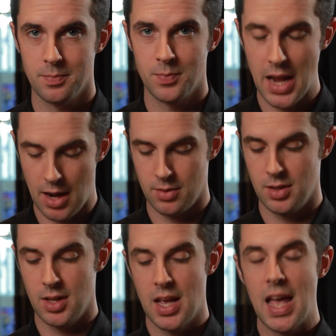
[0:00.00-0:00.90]
Now,
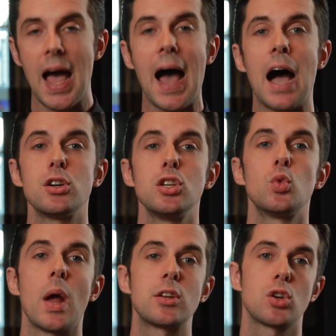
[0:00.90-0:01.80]
how do you
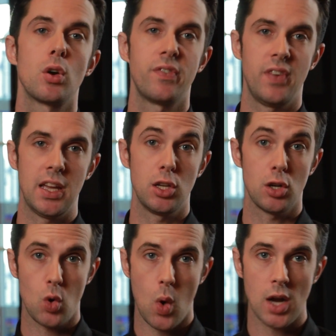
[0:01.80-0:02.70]
retrofit your
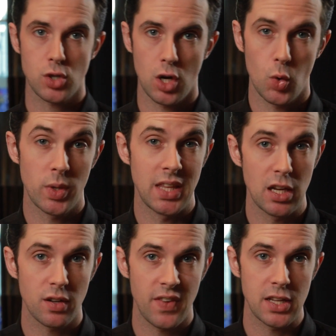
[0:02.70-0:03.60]
Quattro with the
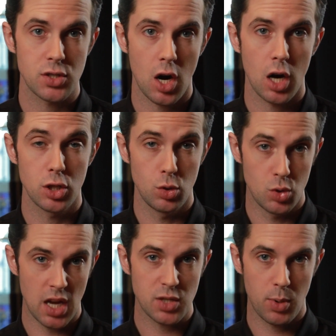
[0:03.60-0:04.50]
interface card you
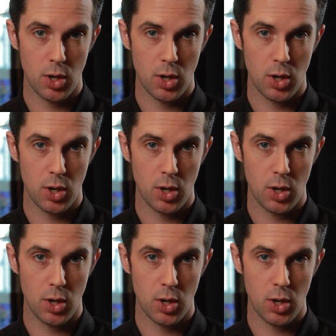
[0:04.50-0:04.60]
just